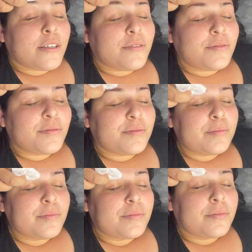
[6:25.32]

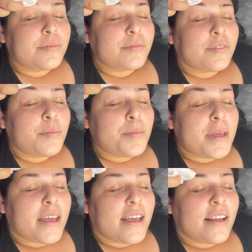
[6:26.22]

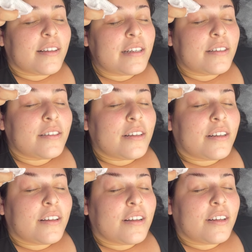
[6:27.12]

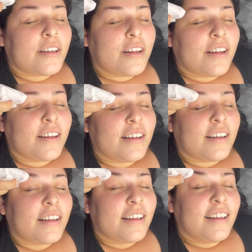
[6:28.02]

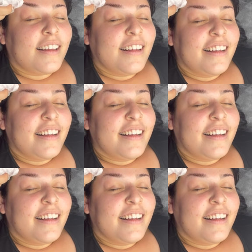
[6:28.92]
(silence)